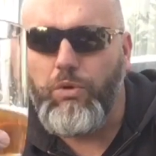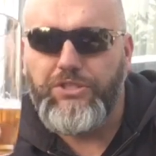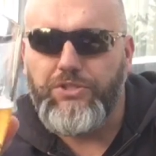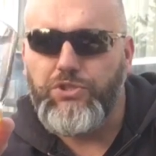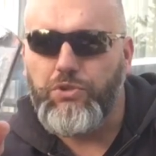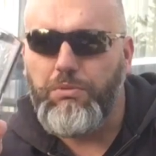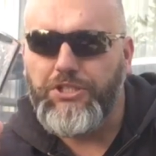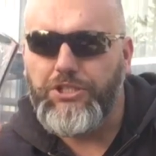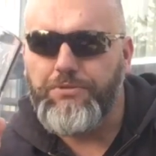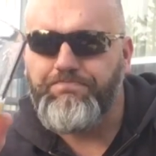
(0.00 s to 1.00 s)
there wasn't so
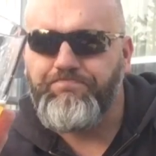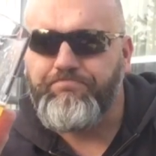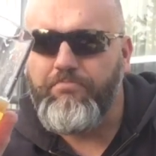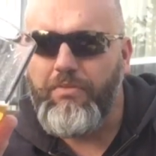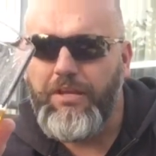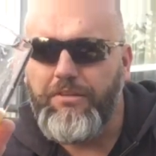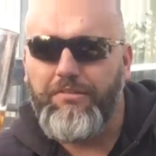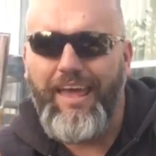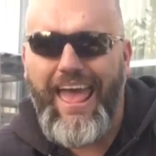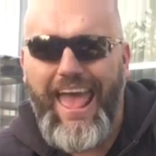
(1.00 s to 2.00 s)
much
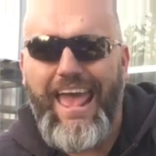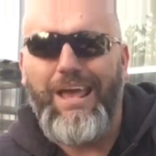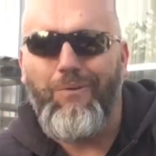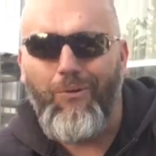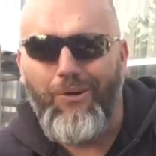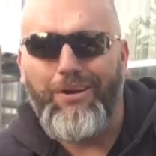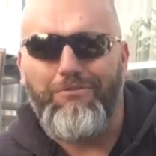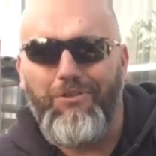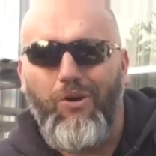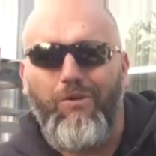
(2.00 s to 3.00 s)
dang work
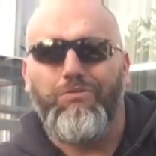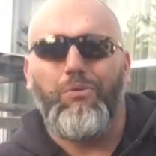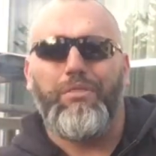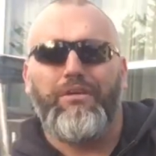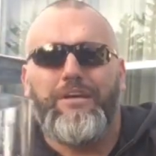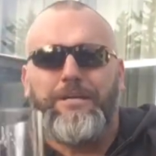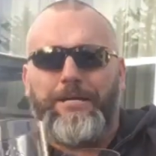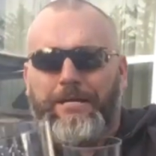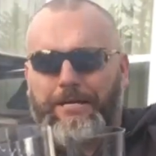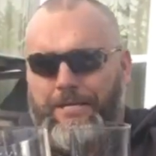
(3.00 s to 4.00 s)
involved with
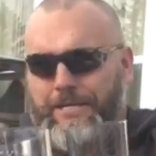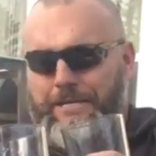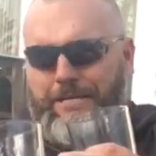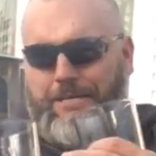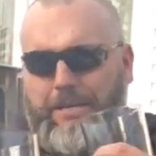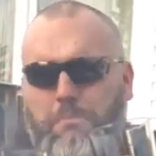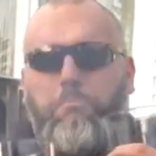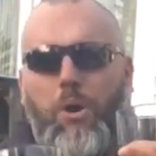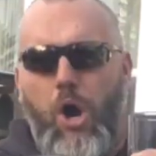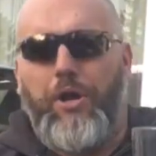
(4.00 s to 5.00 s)

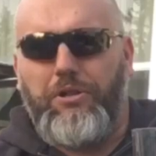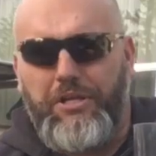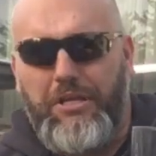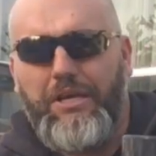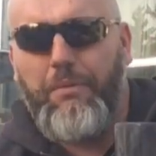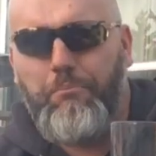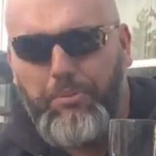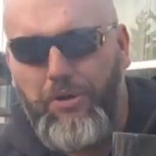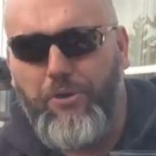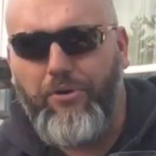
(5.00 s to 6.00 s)
bottling
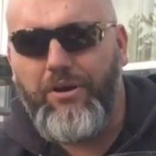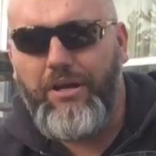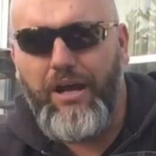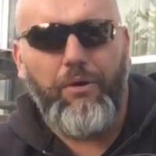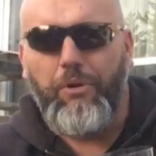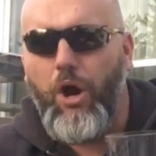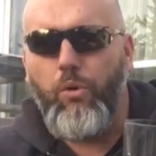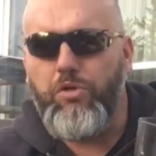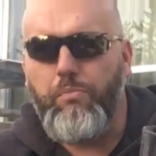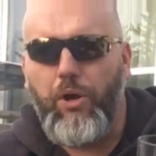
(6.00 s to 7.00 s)
beer, I would
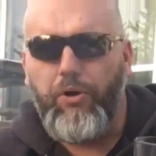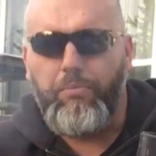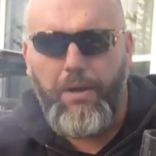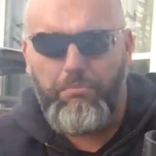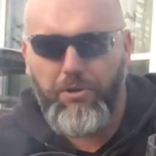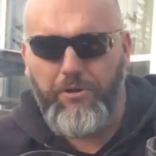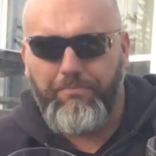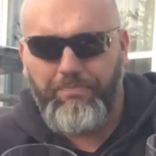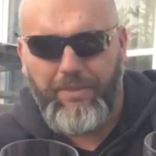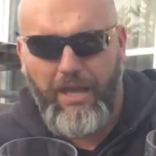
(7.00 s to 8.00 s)
always bottle my beer,
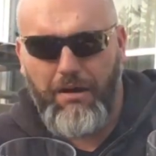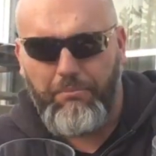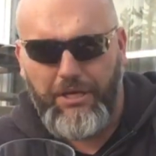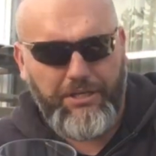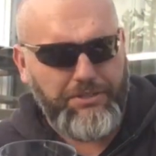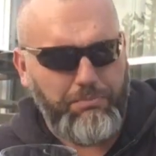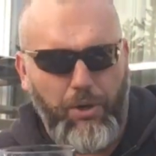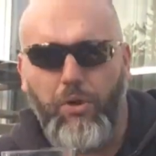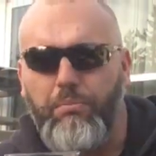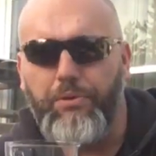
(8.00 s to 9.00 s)
because
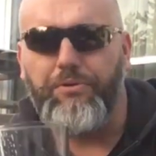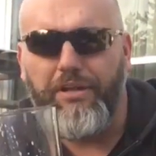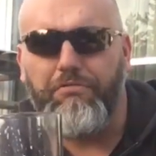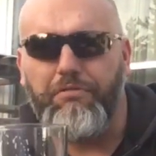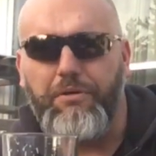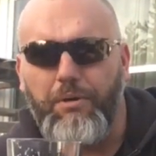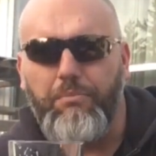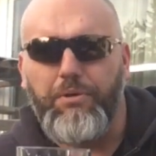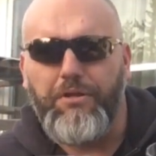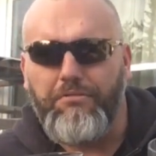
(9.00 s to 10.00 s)
bottled beer definitely, in my
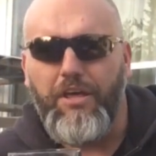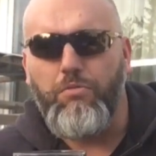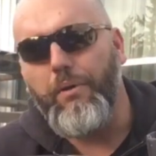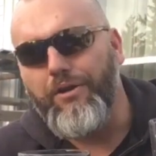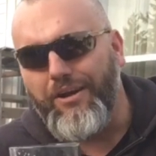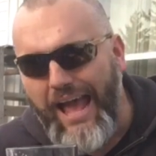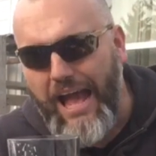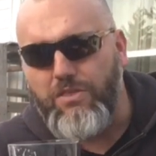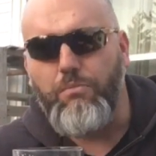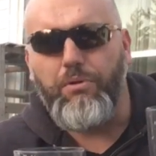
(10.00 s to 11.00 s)
opinion, tastes better.
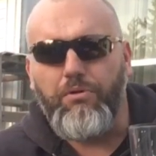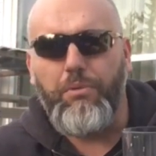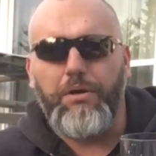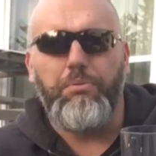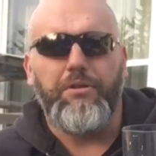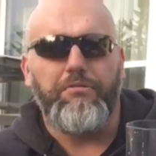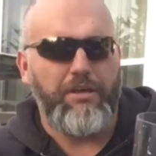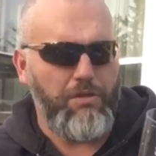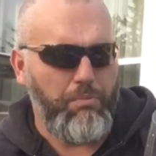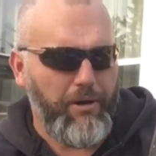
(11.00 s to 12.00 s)
Cask beer, in my opinion,
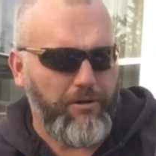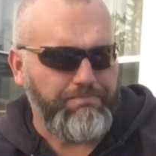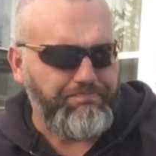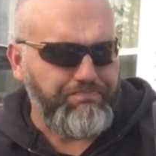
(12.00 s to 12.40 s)
tastes better.